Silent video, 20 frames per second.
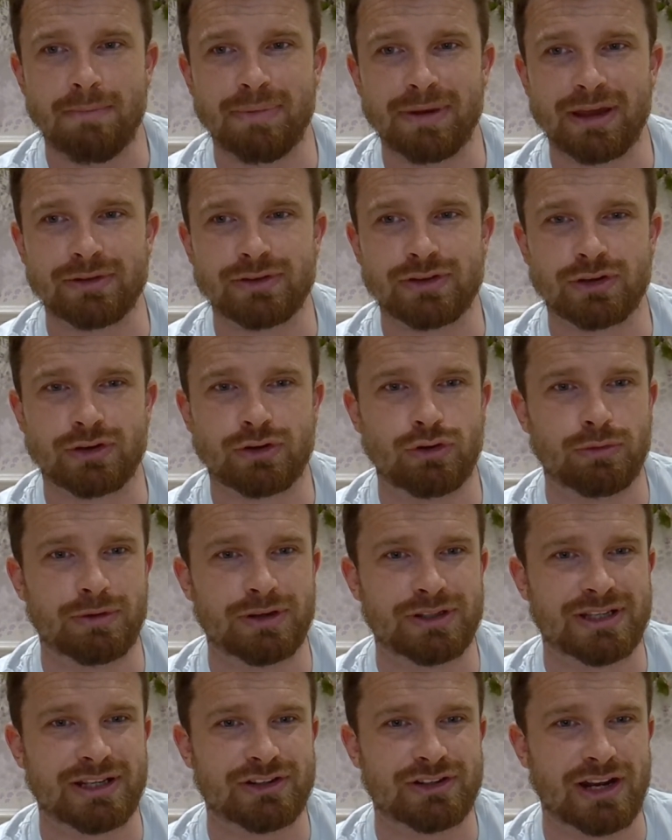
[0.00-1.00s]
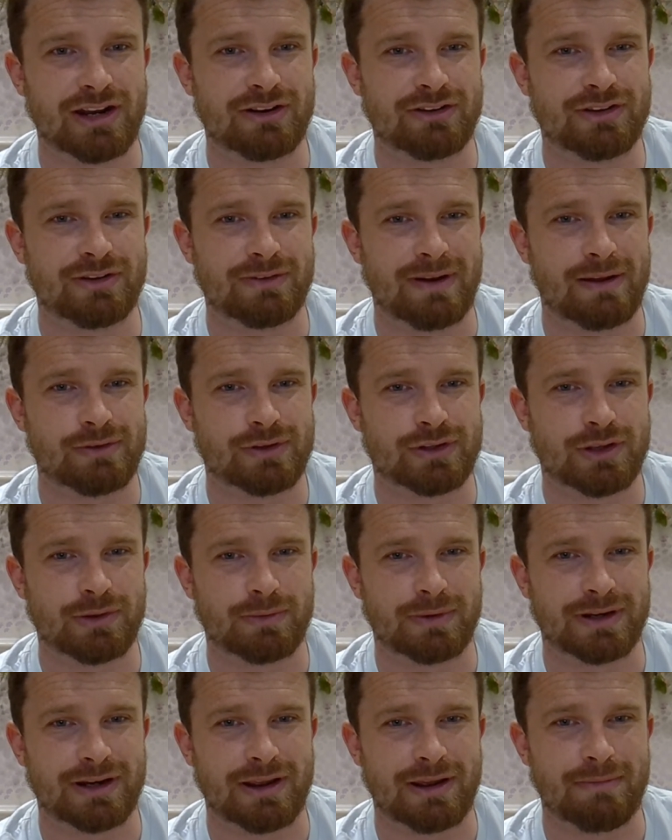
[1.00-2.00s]
Big up to Cool Boy. So January 2000 was a
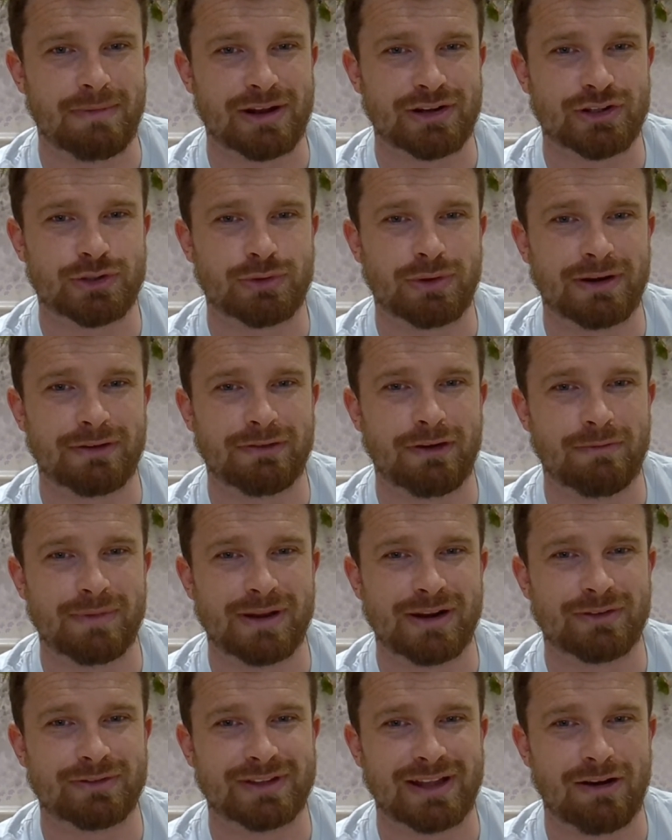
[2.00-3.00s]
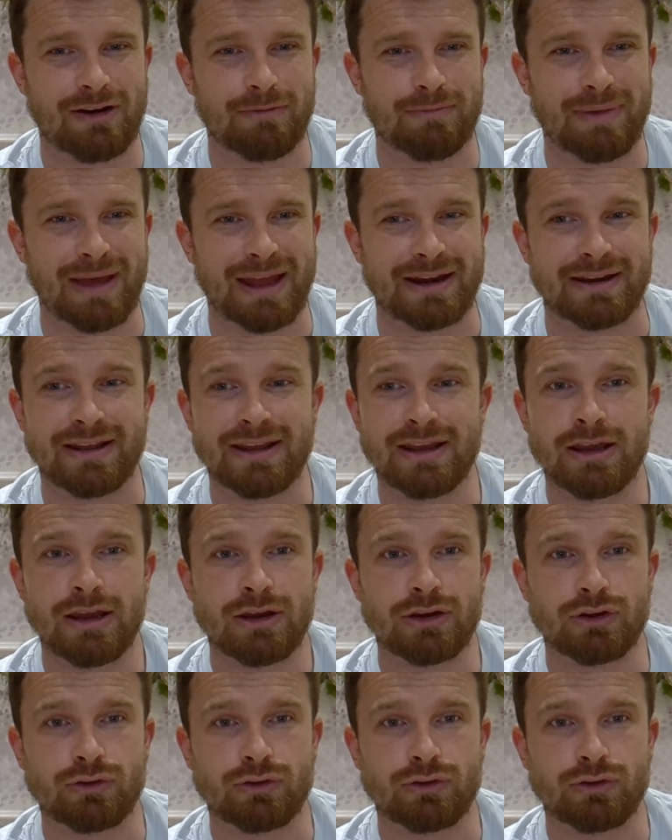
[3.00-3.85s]
good window. Imagine 25 million on Darren Bent.